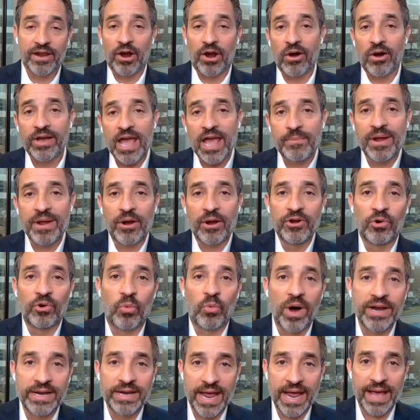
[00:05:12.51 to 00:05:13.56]
And it all came
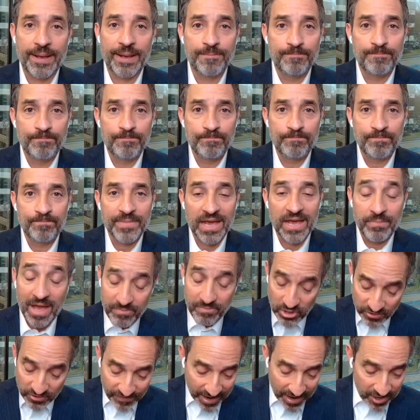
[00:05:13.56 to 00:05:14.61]
down to one day.
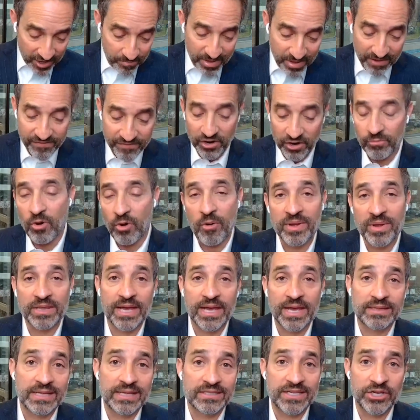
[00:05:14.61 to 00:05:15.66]
And maybe you've had a pivotal
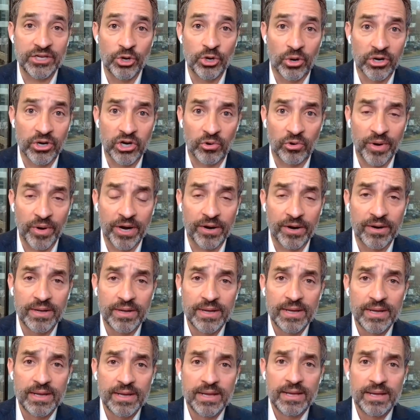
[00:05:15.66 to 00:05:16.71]
moment like this in your career.